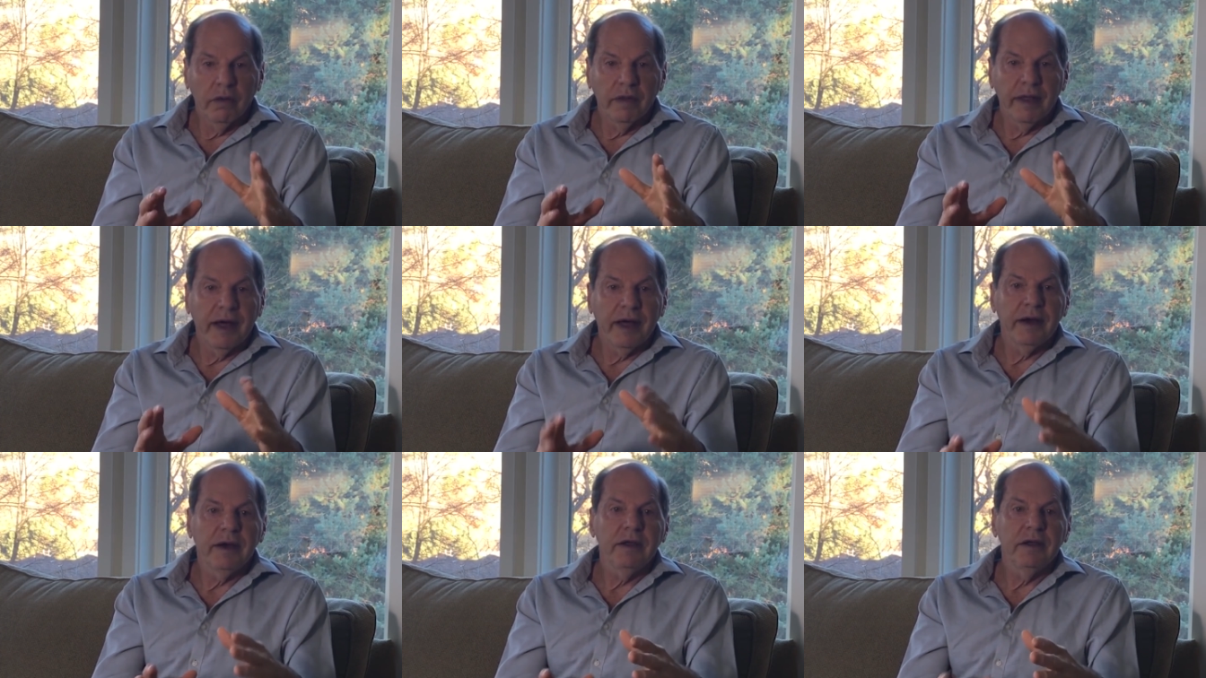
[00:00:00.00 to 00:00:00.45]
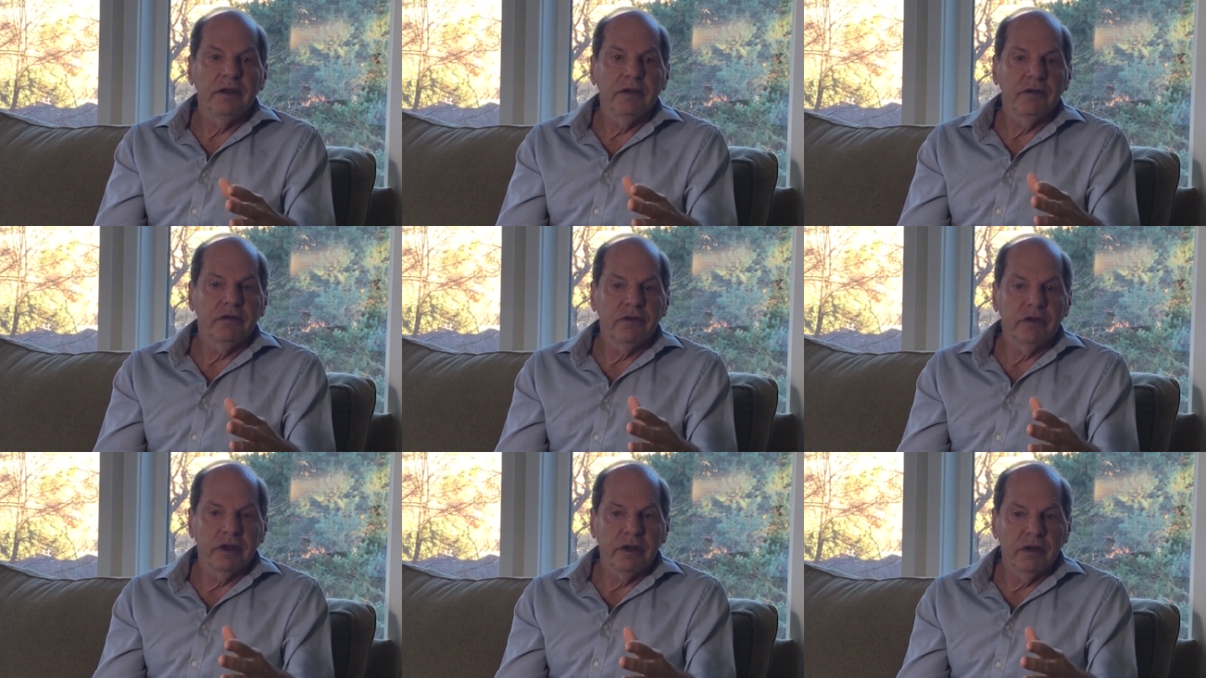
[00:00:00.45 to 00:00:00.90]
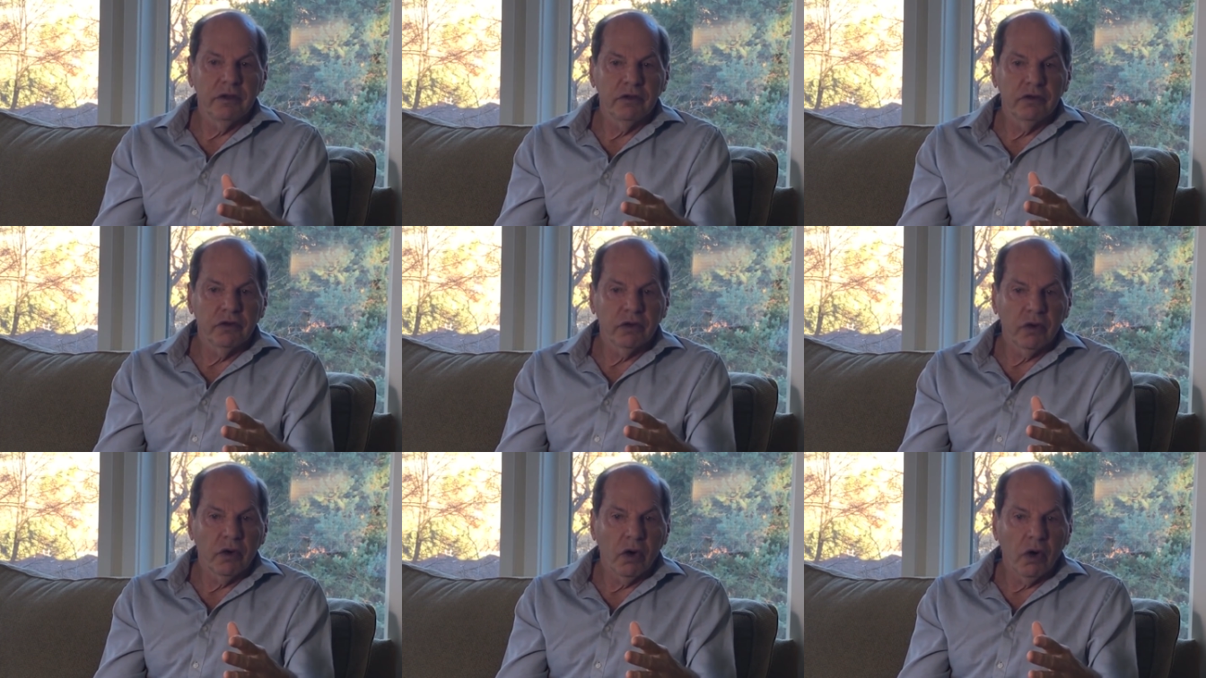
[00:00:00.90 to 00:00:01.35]
that is
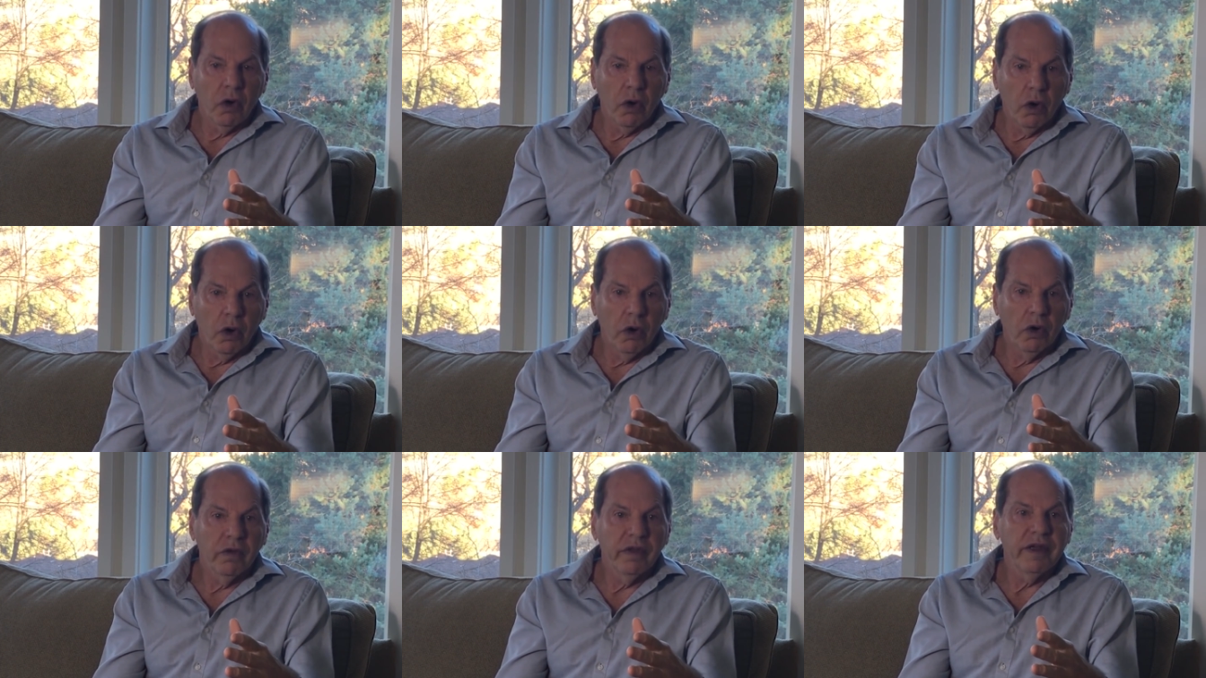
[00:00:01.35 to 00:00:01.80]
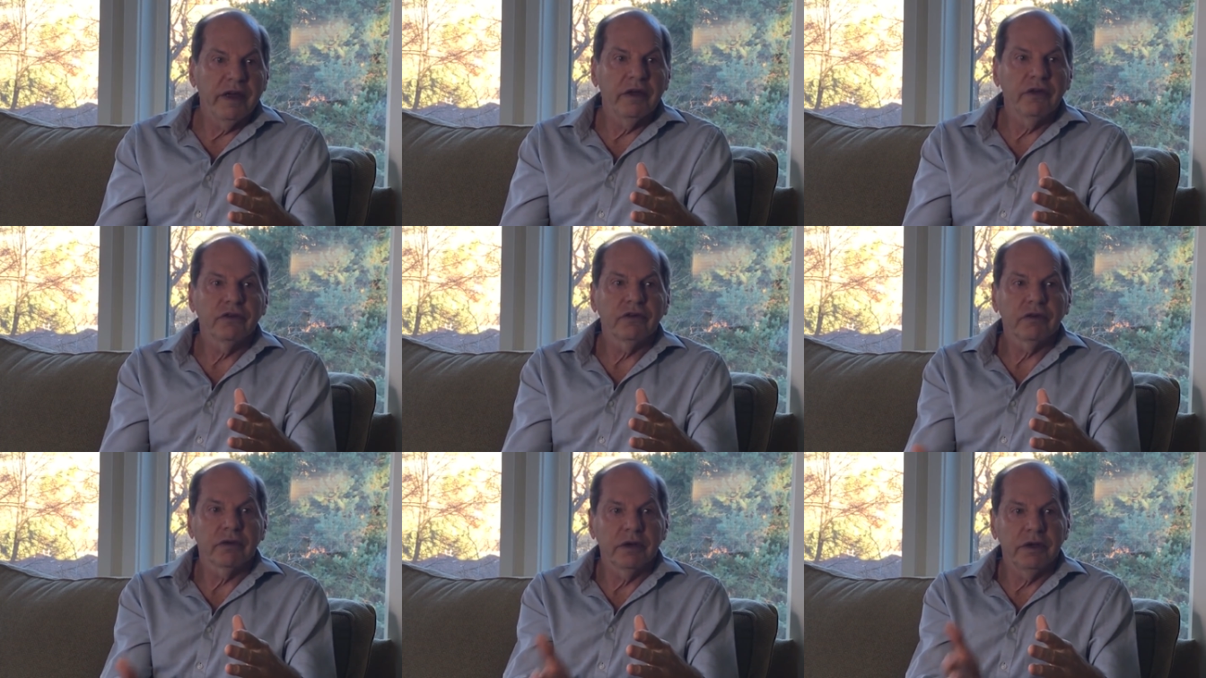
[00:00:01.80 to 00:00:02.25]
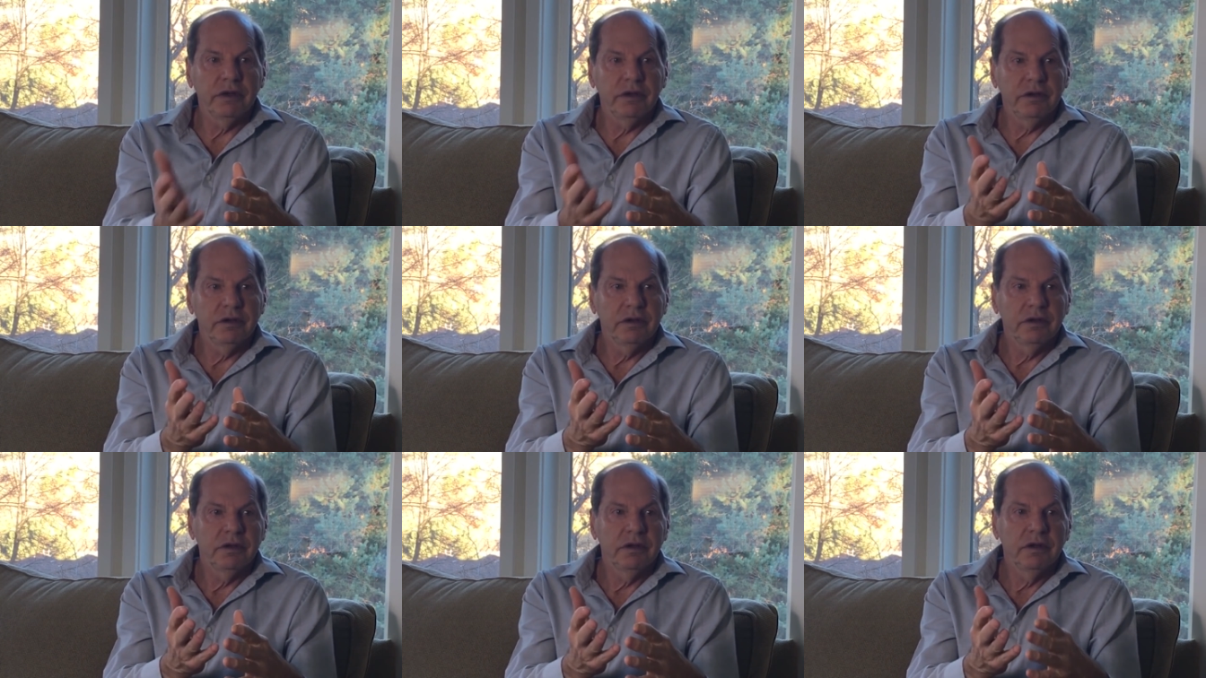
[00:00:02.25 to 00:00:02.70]
is all the history
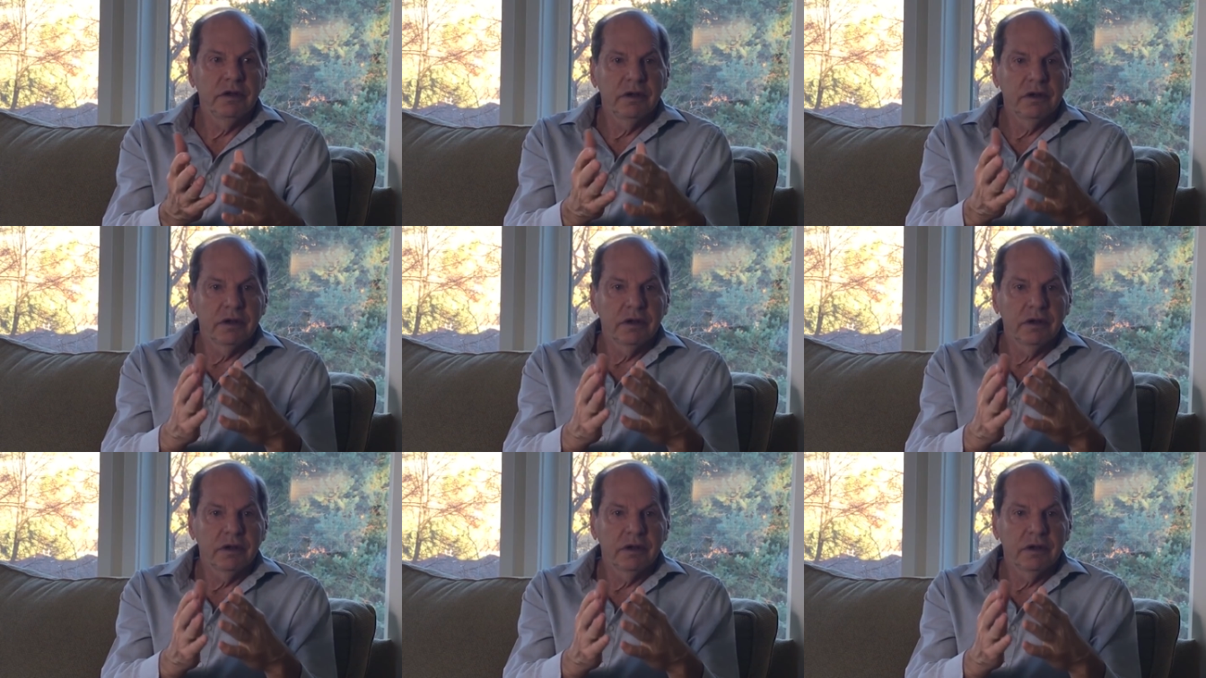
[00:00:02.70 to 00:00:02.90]
yeah.